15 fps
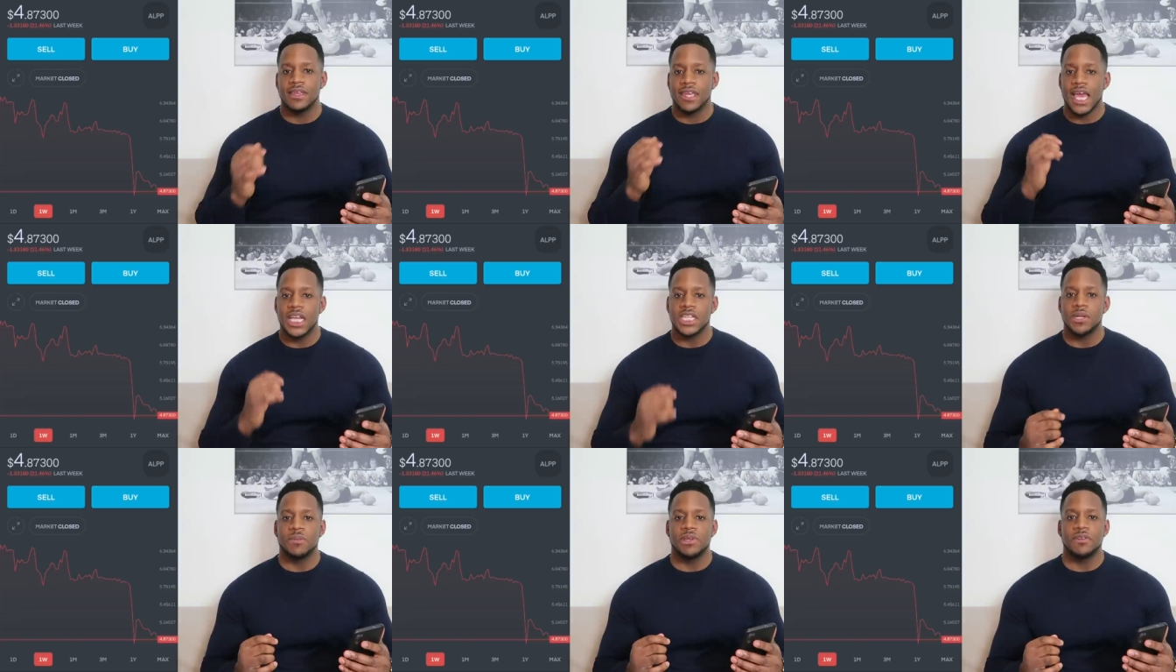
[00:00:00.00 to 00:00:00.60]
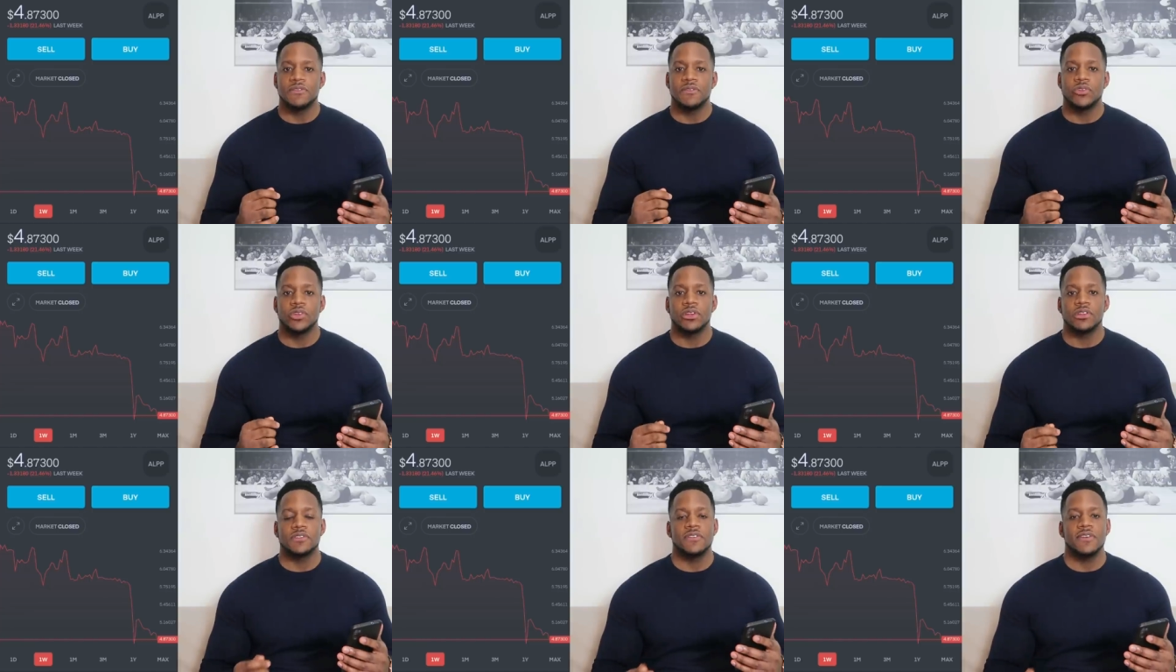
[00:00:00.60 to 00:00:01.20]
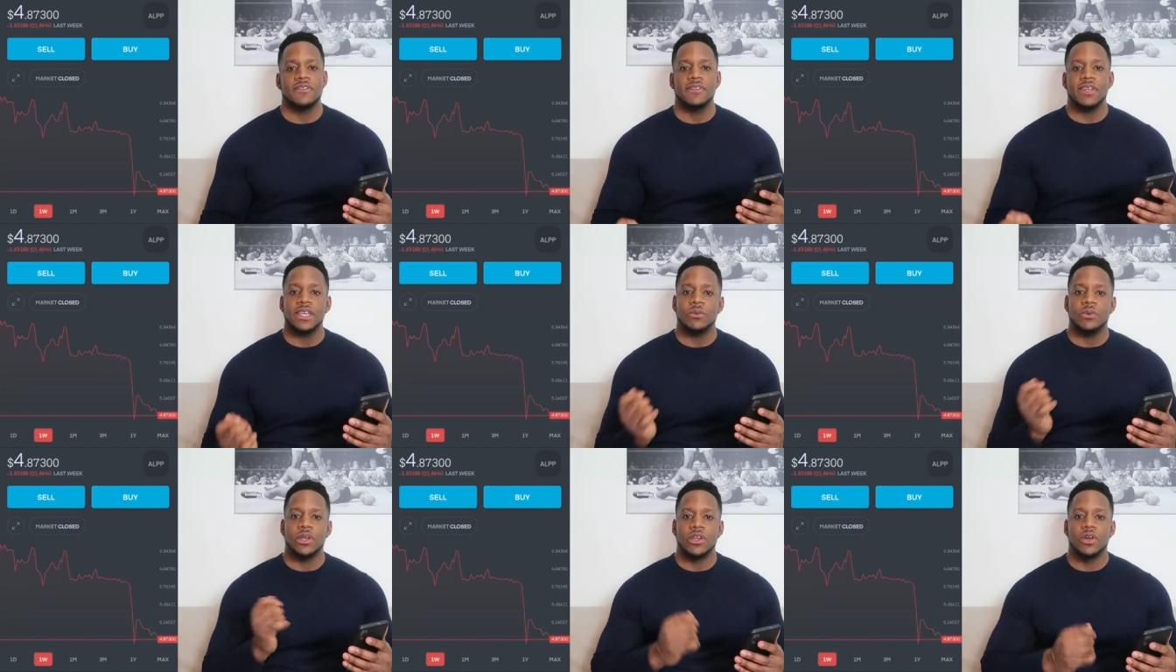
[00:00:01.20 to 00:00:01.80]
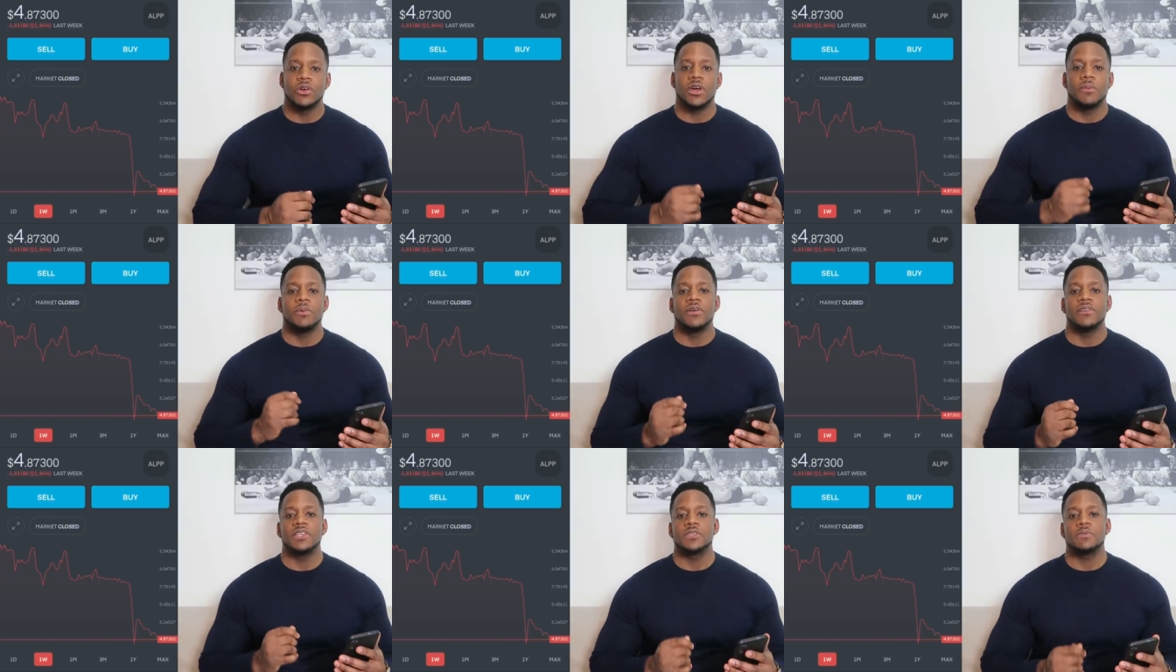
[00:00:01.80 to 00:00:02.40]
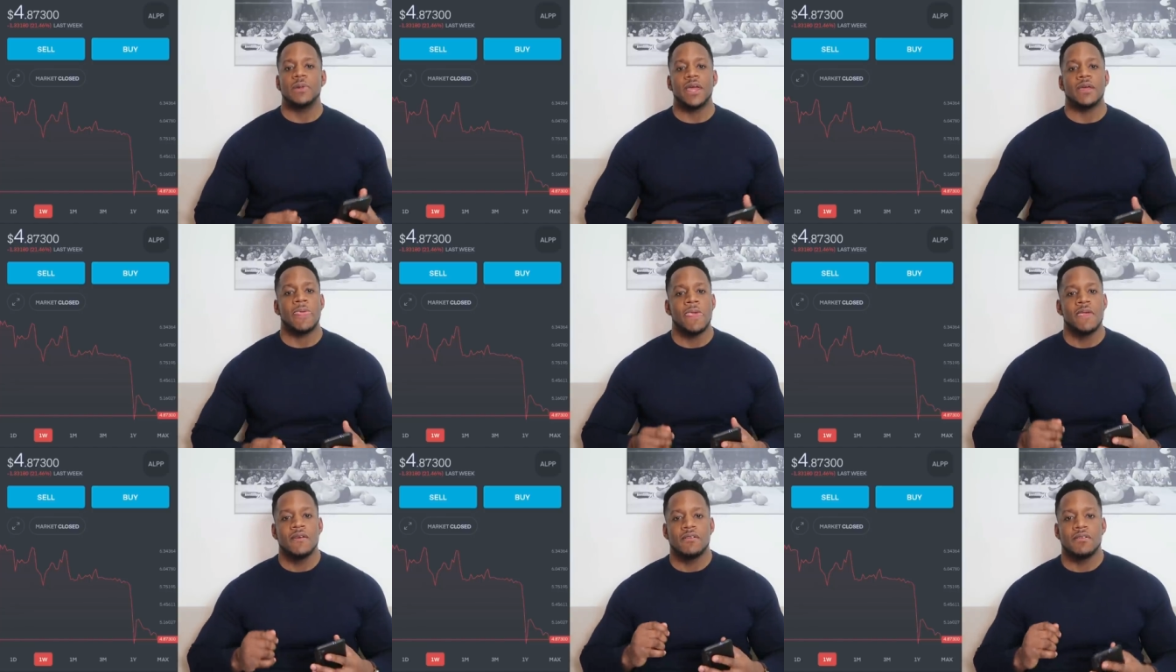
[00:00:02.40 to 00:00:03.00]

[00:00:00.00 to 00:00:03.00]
Catch them under $4.50. We load up on this play.